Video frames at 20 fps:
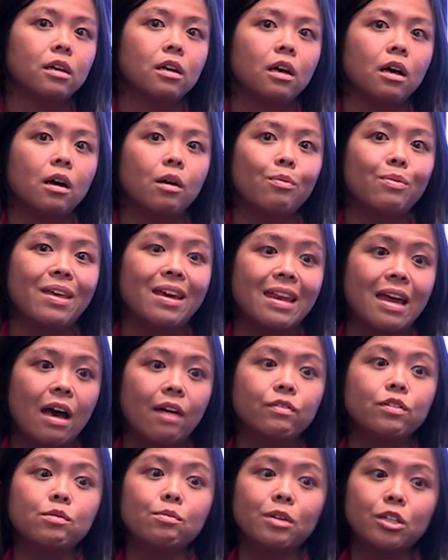um, that
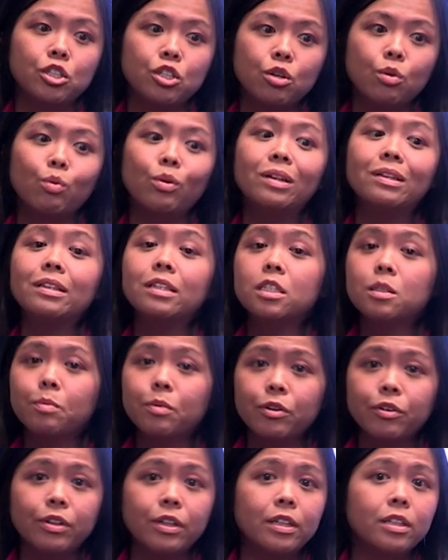have dementia will
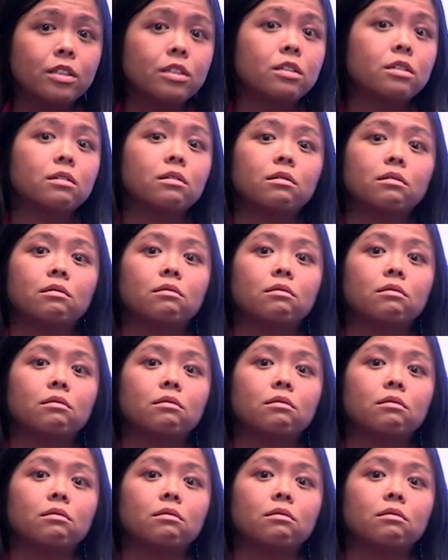experience